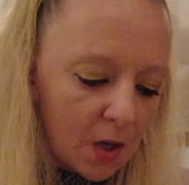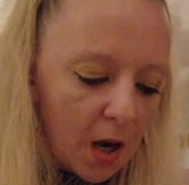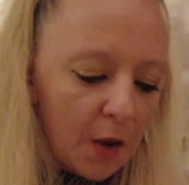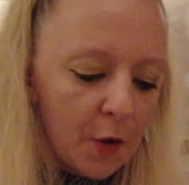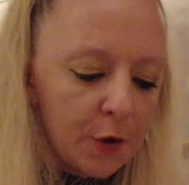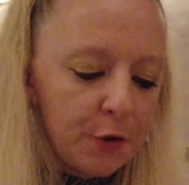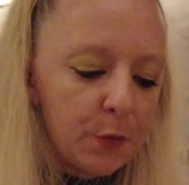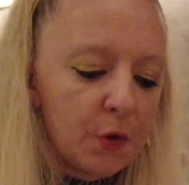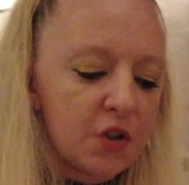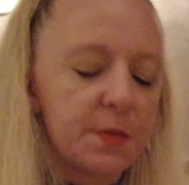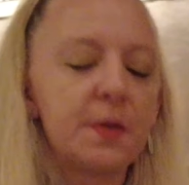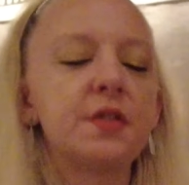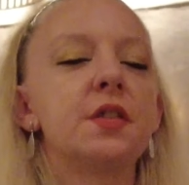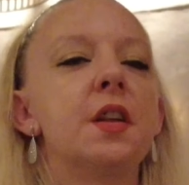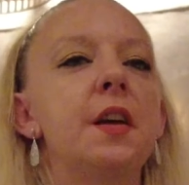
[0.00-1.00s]
I thought you weren't
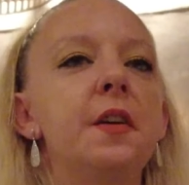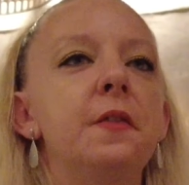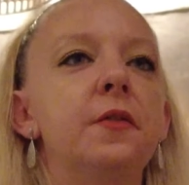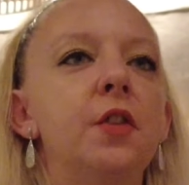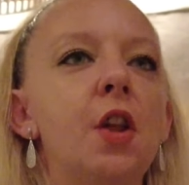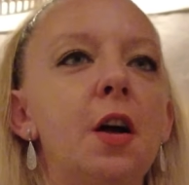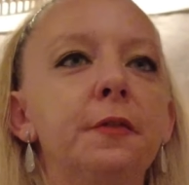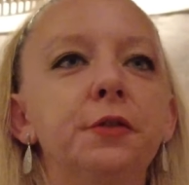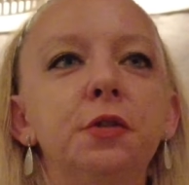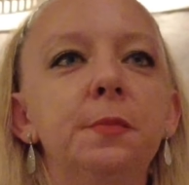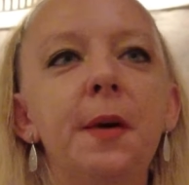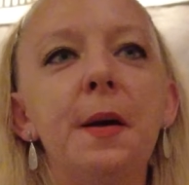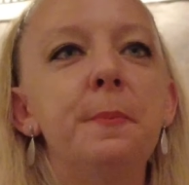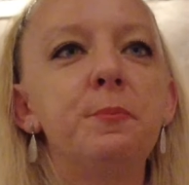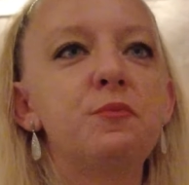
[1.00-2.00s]
supposed to like falafel,
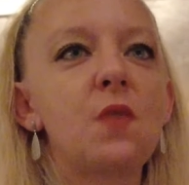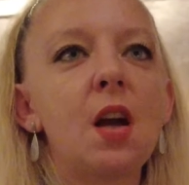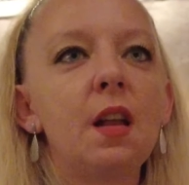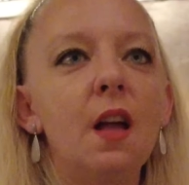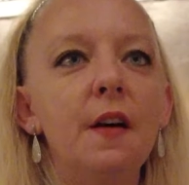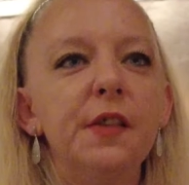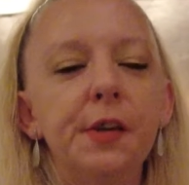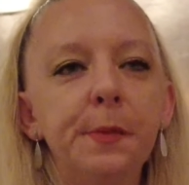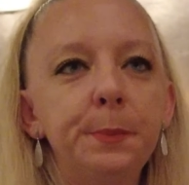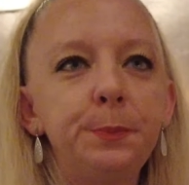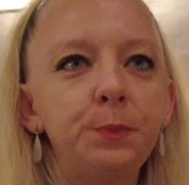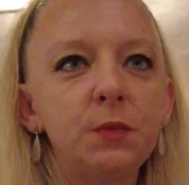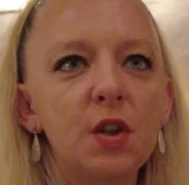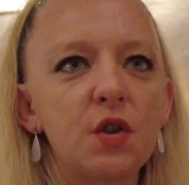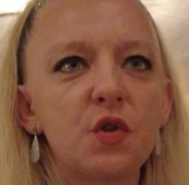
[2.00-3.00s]
but I love it.
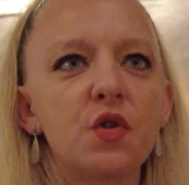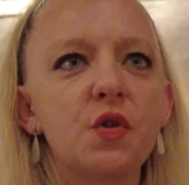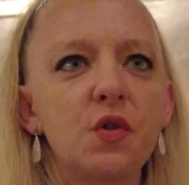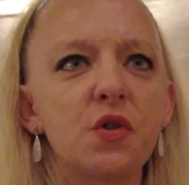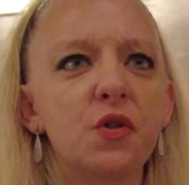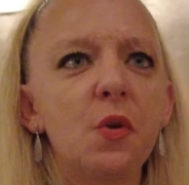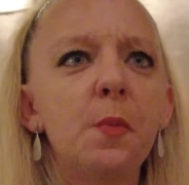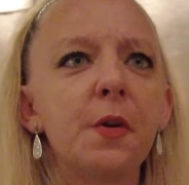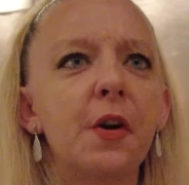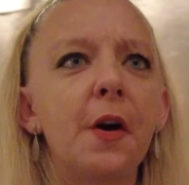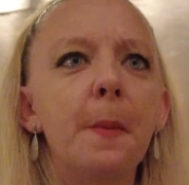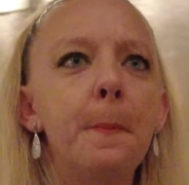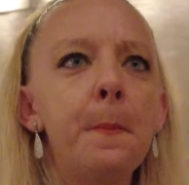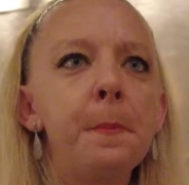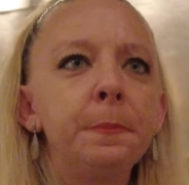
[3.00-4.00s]
It's just super
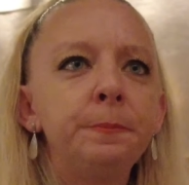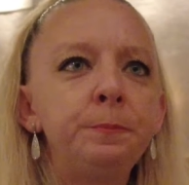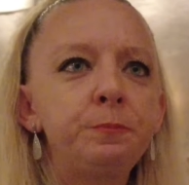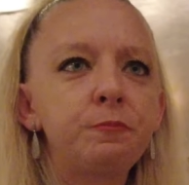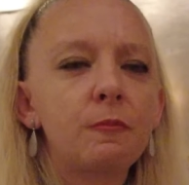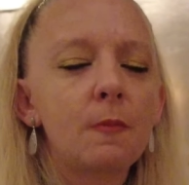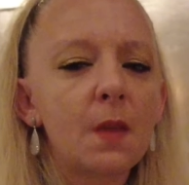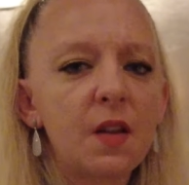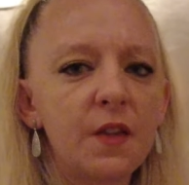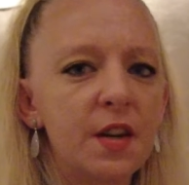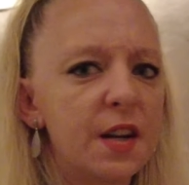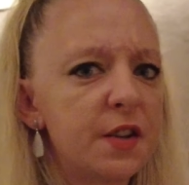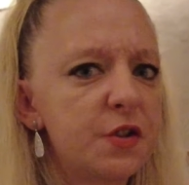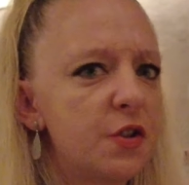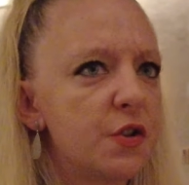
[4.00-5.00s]
good. The
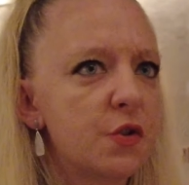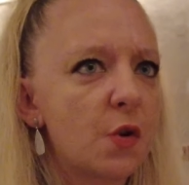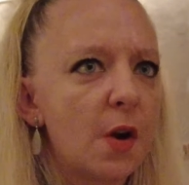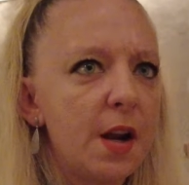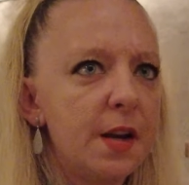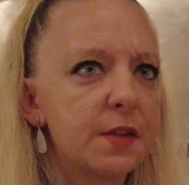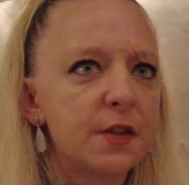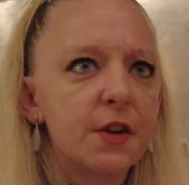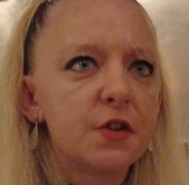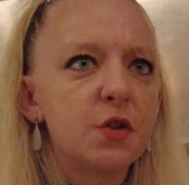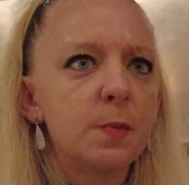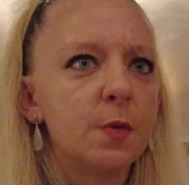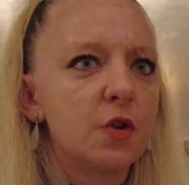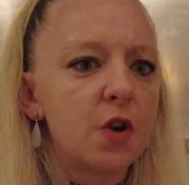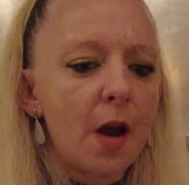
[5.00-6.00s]
texture's great. It's not
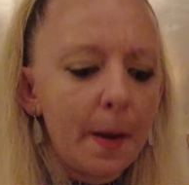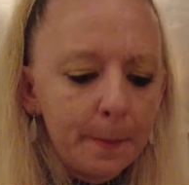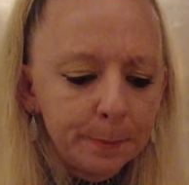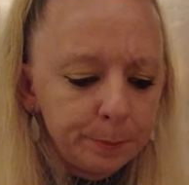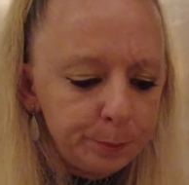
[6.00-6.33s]
super dry.